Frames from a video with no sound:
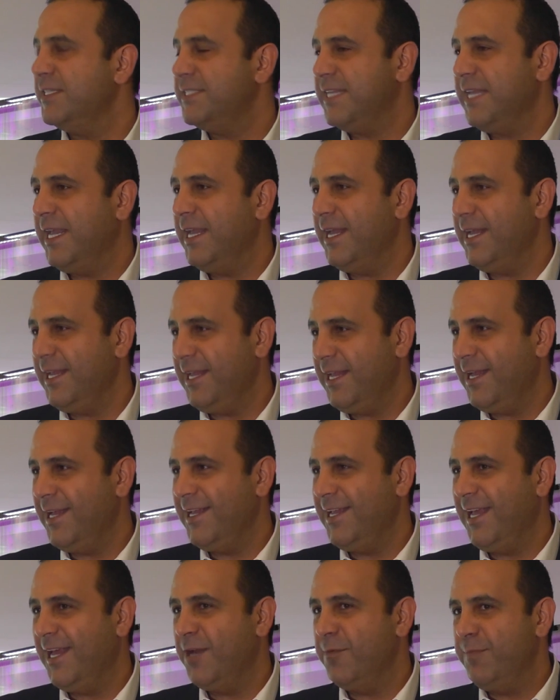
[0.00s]
us to
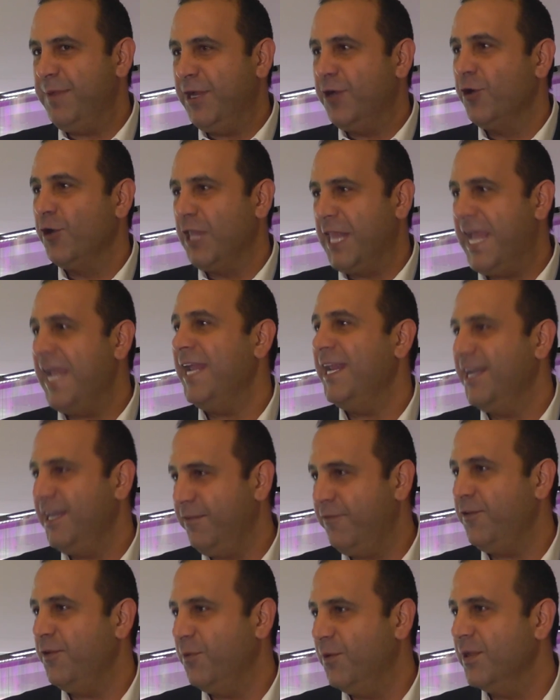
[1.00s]
get a bigger lane,
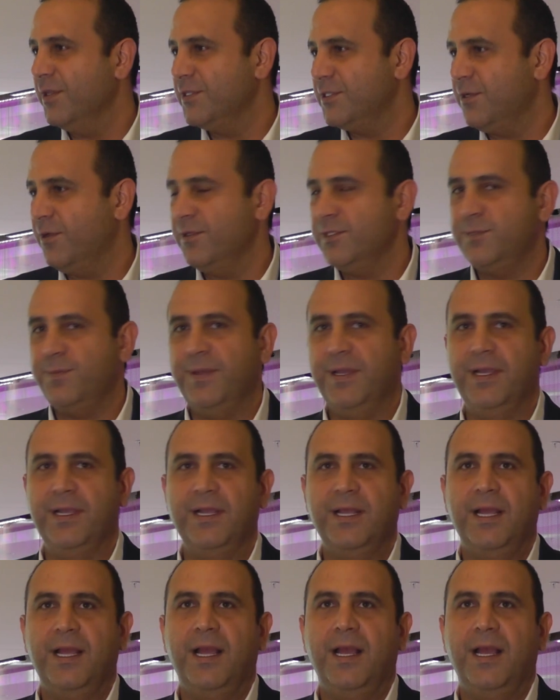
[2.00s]
if you will, so to speak.